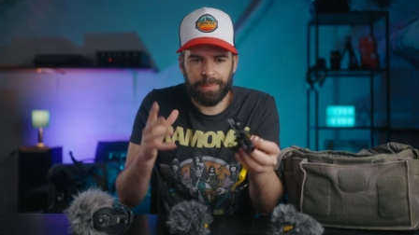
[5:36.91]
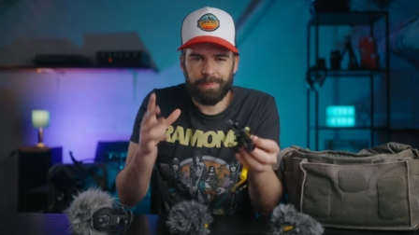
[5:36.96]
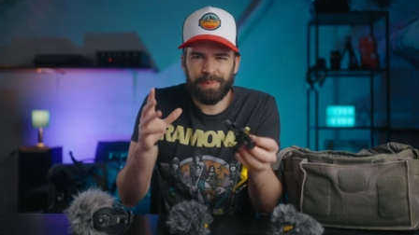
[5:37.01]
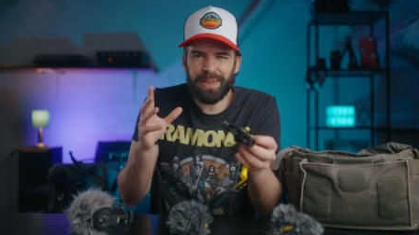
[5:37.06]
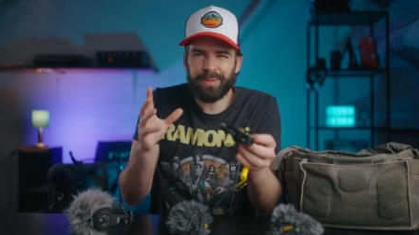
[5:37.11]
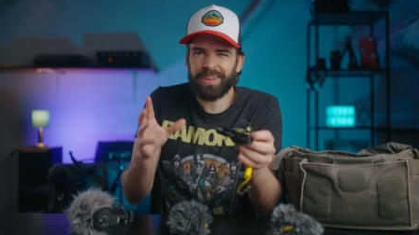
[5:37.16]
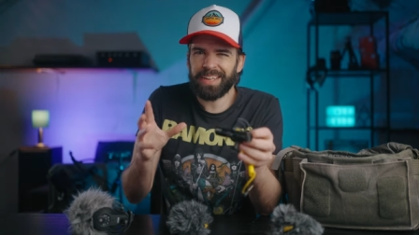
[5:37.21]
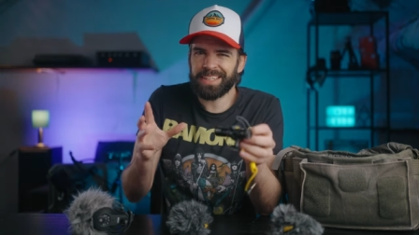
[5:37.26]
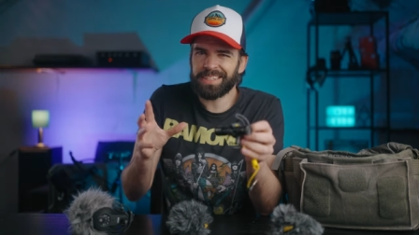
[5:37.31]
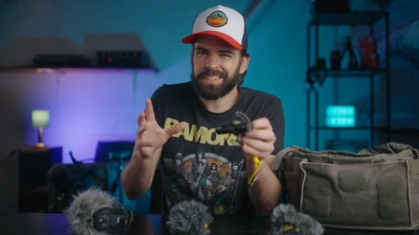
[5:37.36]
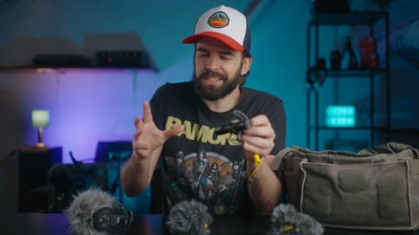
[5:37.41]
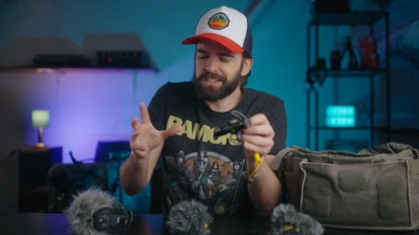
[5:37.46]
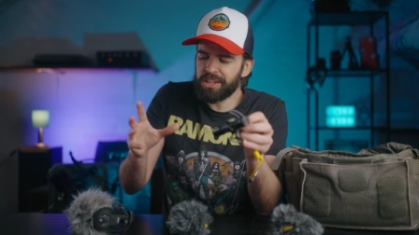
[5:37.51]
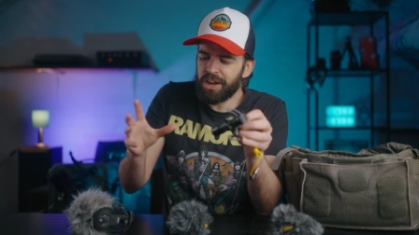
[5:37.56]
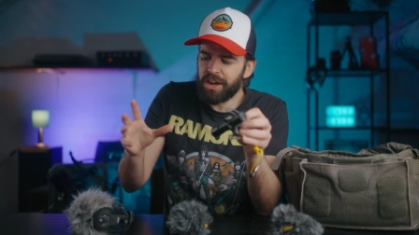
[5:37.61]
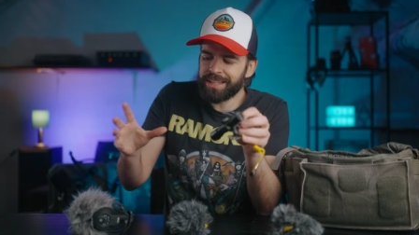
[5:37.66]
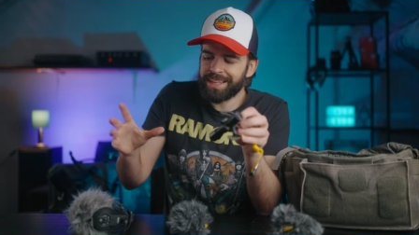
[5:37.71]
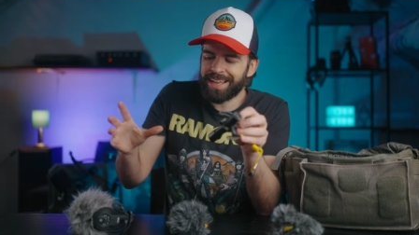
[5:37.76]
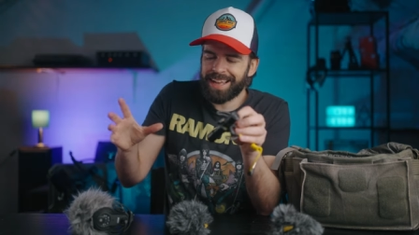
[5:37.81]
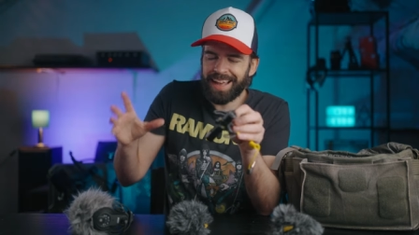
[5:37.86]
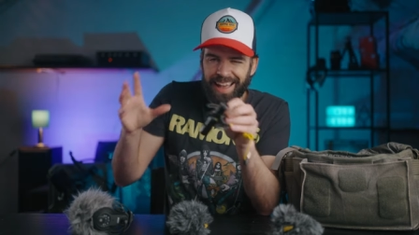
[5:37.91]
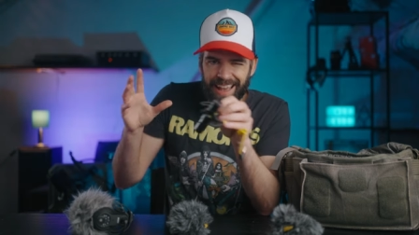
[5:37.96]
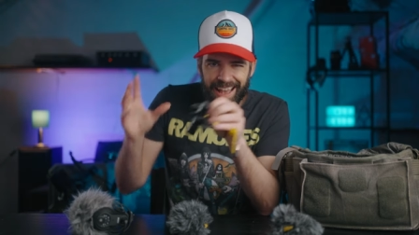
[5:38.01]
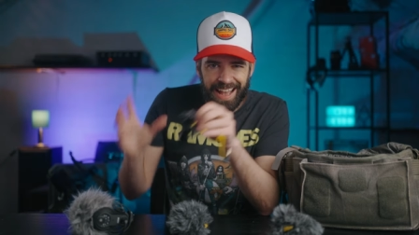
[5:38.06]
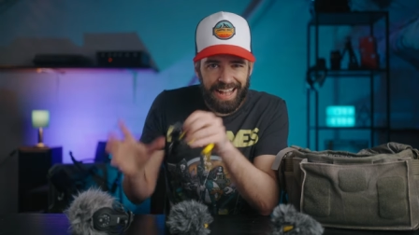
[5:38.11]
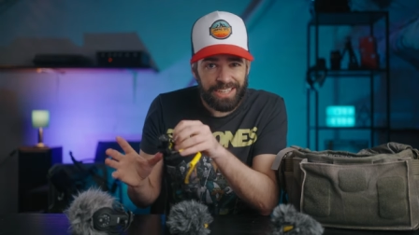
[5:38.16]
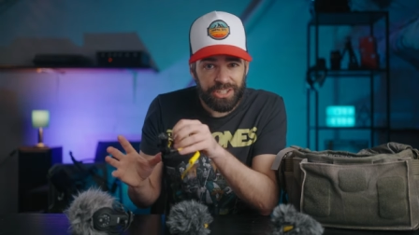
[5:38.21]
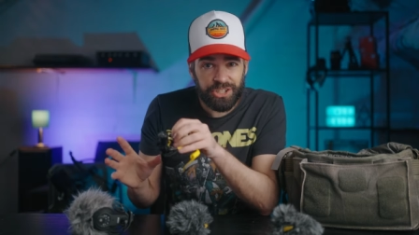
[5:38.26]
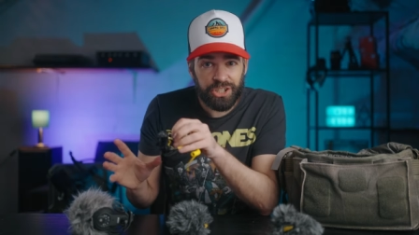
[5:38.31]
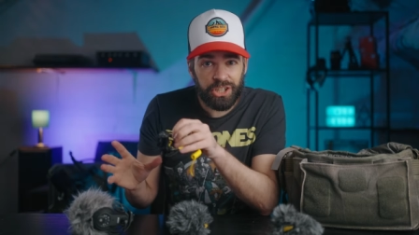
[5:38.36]
maybe it's not
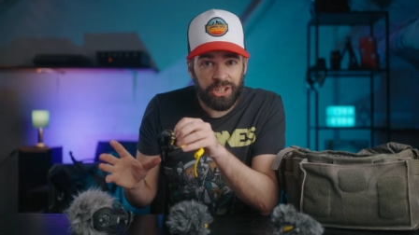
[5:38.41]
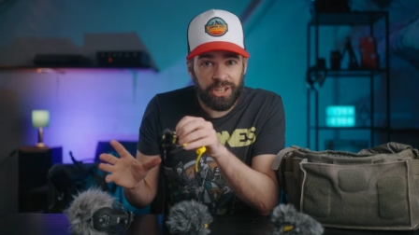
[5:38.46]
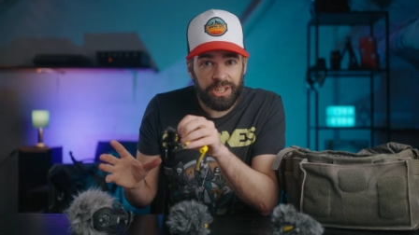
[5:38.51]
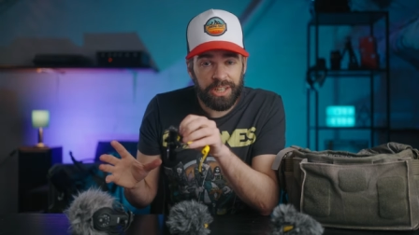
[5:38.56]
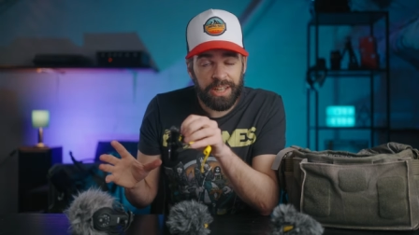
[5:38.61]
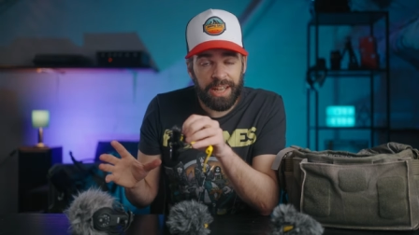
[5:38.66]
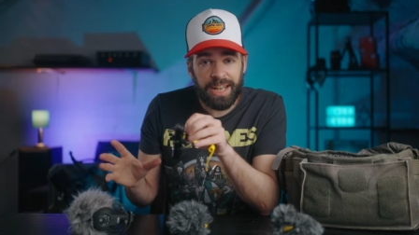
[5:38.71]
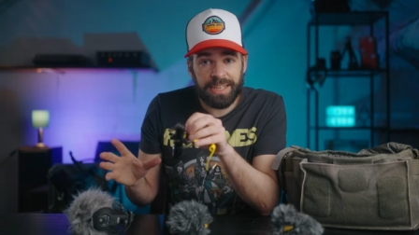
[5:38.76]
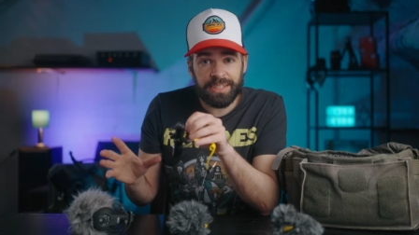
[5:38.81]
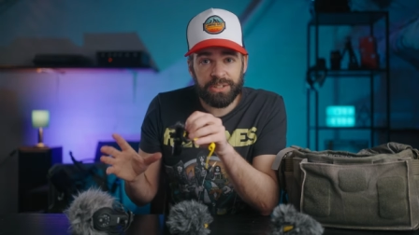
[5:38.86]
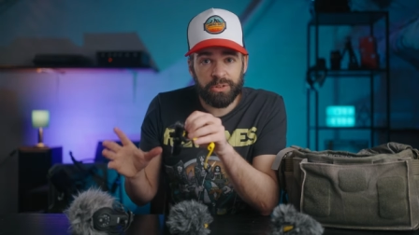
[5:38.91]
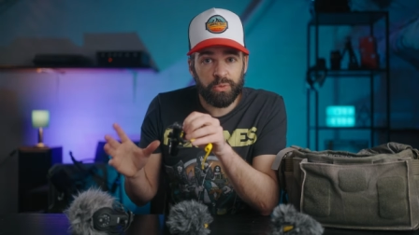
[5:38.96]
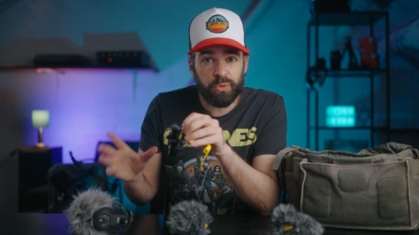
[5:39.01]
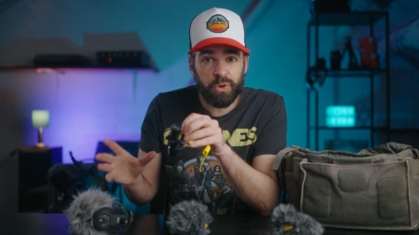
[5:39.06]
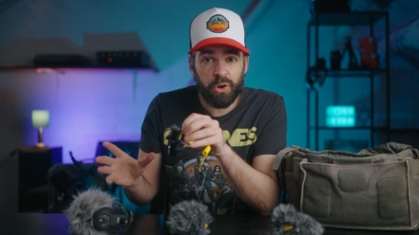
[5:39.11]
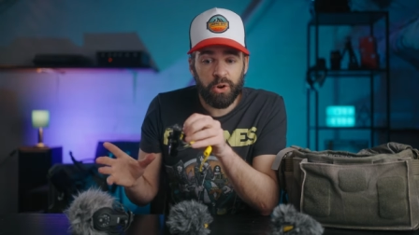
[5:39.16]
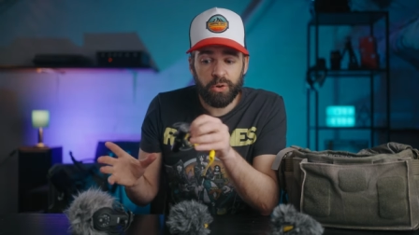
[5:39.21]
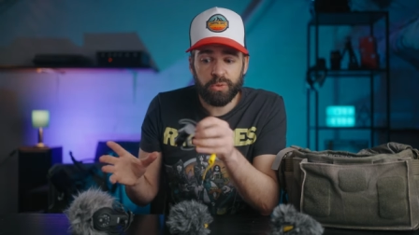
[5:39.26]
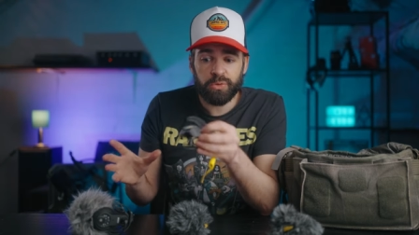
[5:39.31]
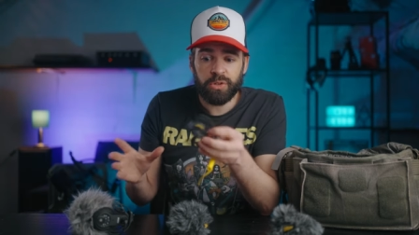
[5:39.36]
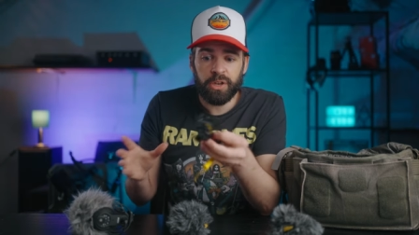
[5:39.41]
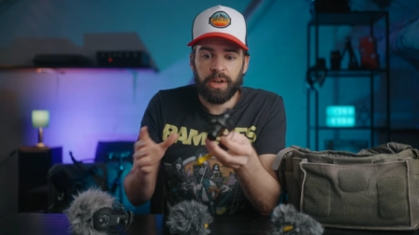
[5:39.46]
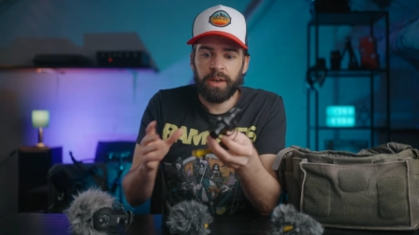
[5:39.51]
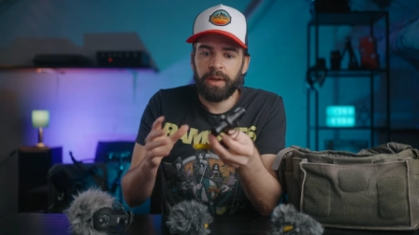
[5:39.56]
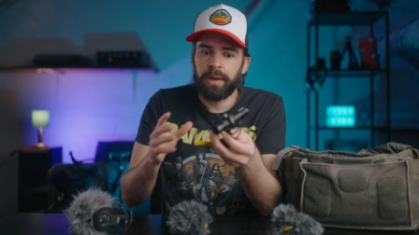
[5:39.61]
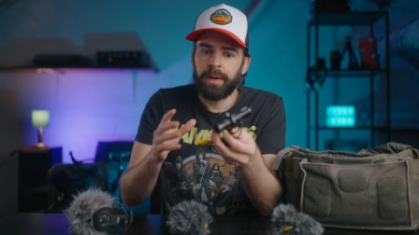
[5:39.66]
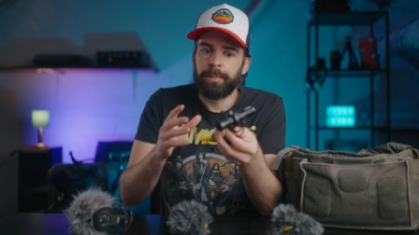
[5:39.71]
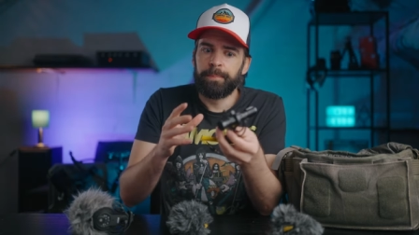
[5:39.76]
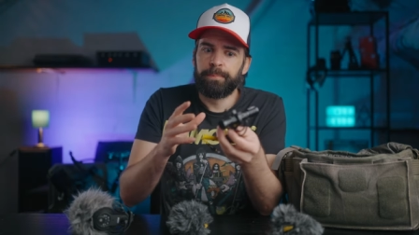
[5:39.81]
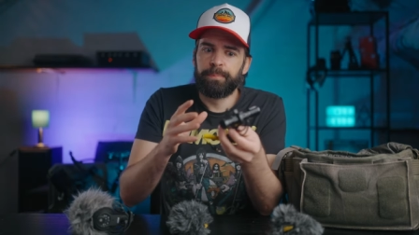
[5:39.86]
as good as the Rode,
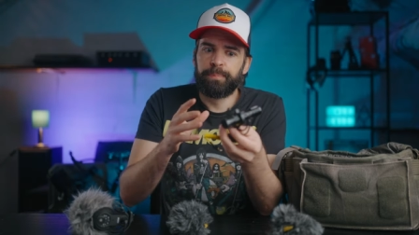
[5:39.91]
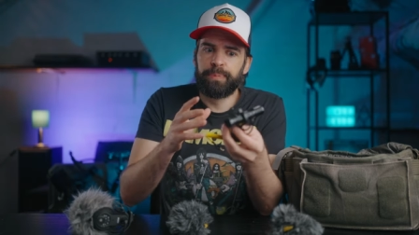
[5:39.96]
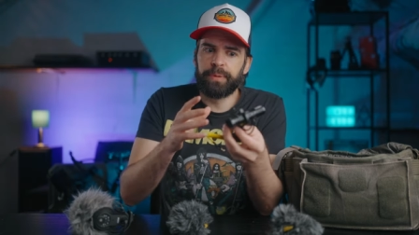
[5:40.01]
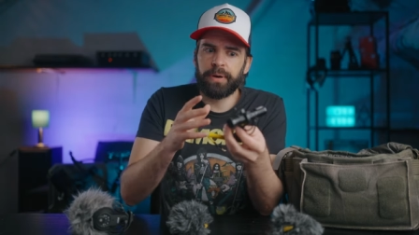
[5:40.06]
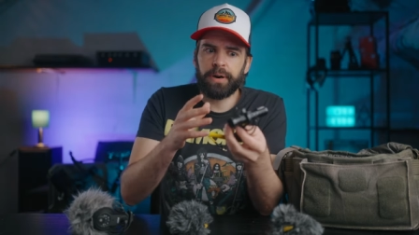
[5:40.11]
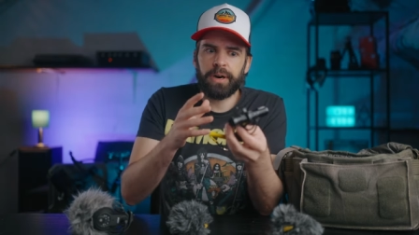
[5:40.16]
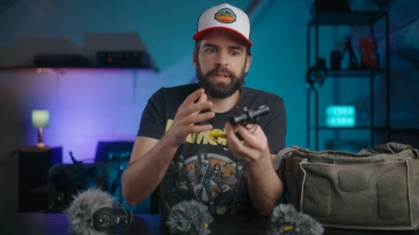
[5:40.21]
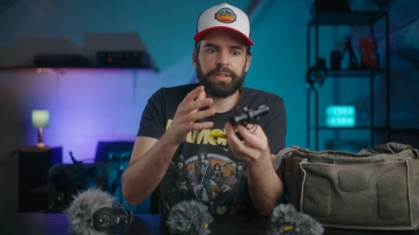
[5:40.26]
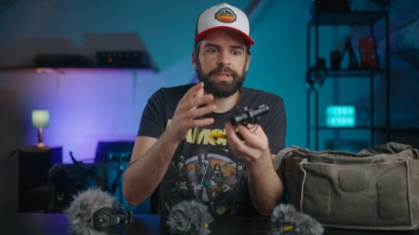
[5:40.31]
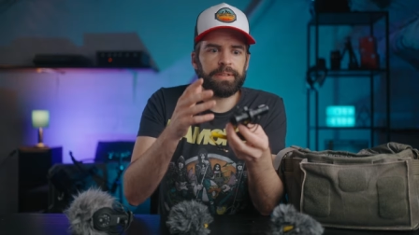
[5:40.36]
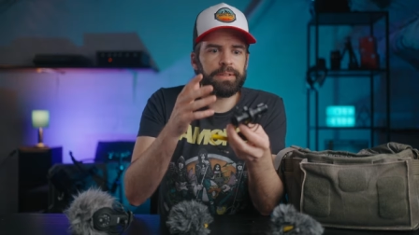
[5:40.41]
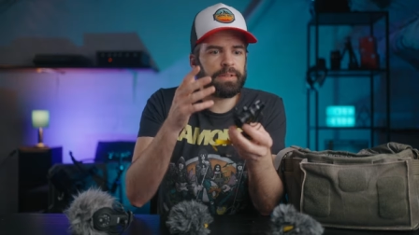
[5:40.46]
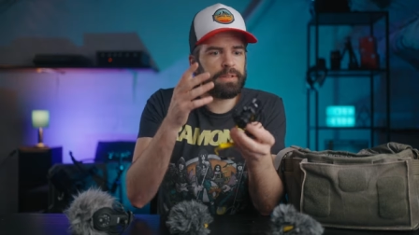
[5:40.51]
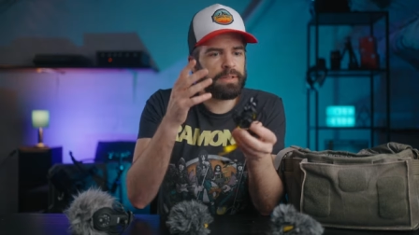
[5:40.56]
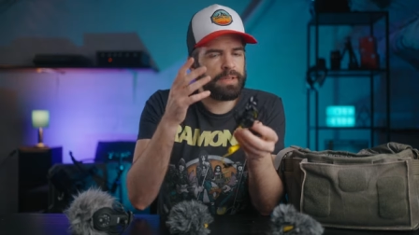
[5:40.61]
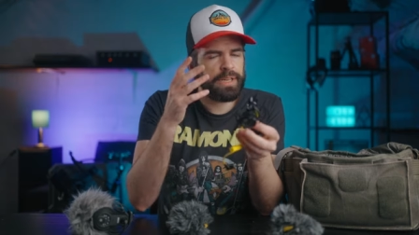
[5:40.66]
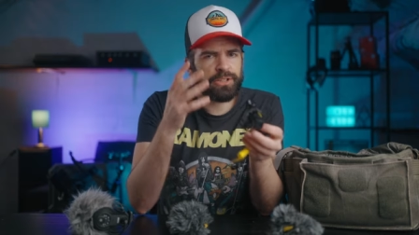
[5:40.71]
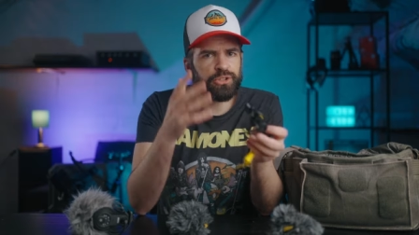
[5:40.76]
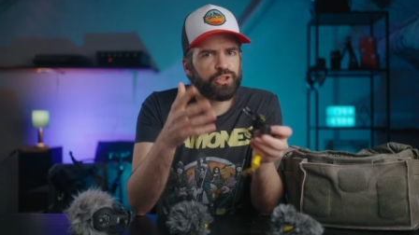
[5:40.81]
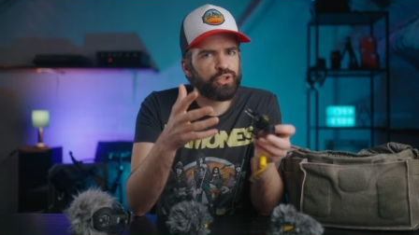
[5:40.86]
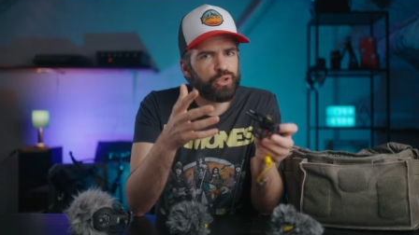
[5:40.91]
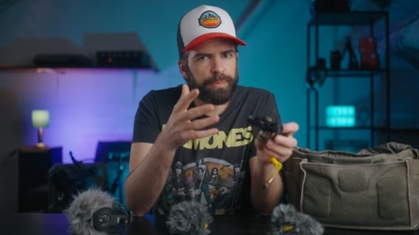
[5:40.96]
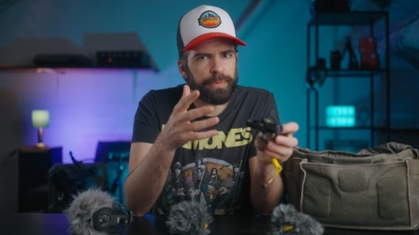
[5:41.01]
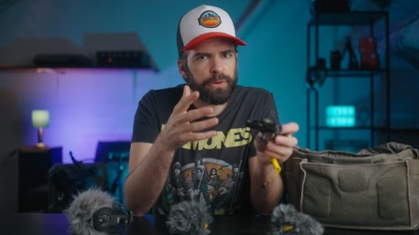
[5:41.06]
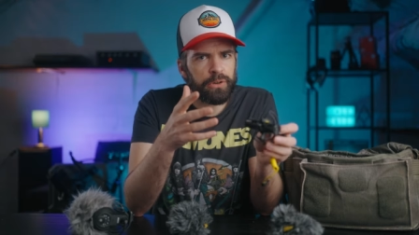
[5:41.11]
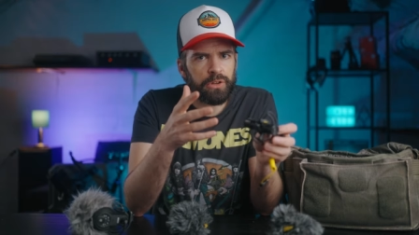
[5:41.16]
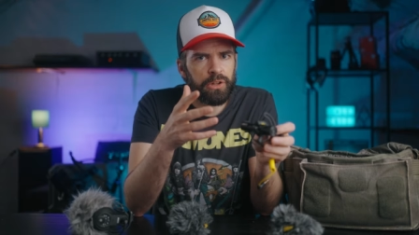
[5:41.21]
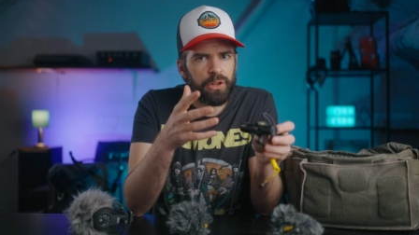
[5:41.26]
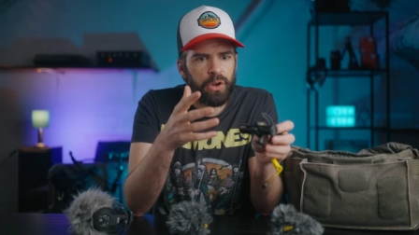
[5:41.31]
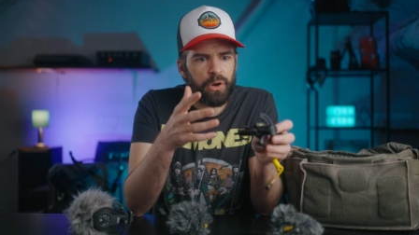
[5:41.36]
but it's
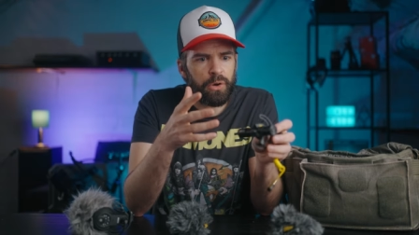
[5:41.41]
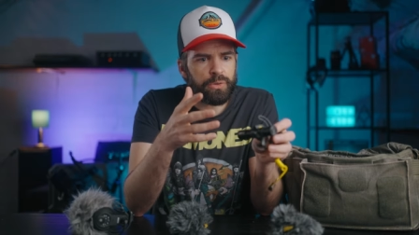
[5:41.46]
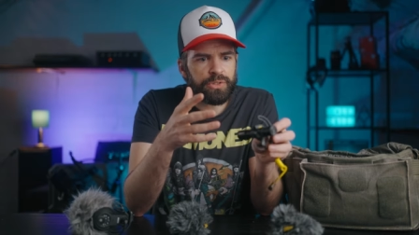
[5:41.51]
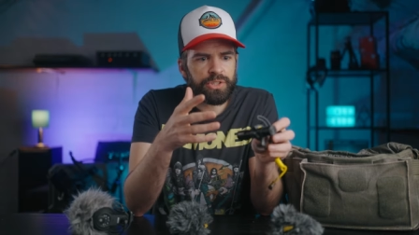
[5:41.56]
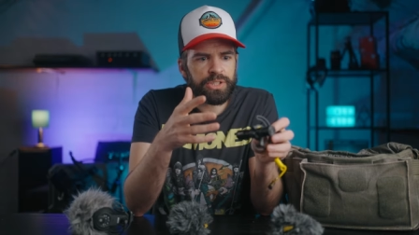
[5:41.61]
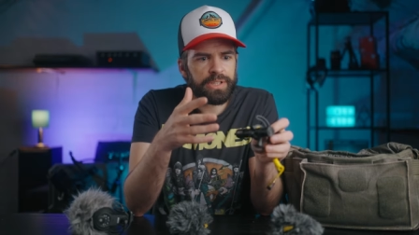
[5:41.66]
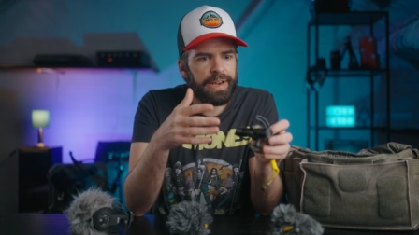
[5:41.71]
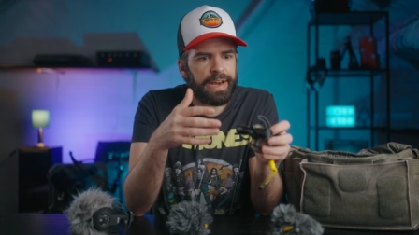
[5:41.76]
super close.